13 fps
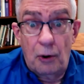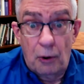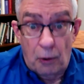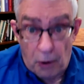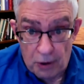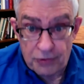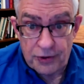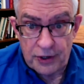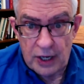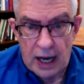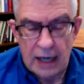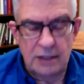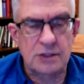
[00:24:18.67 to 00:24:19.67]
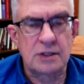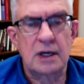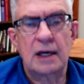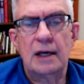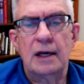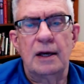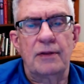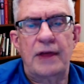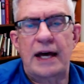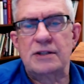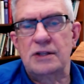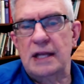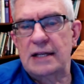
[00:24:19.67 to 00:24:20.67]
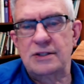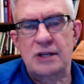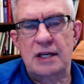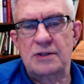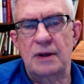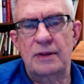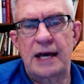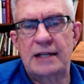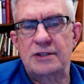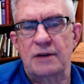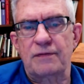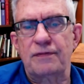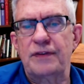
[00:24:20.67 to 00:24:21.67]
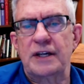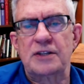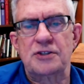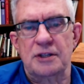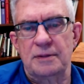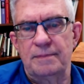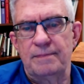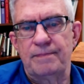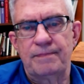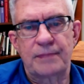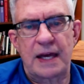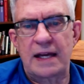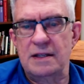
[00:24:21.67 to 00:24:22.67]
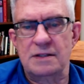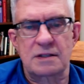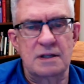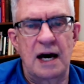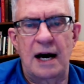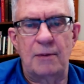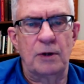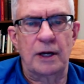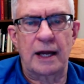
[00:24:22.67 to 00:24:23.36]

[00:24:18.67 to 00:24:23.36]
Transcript: orthodox, that's a fiction. That is not what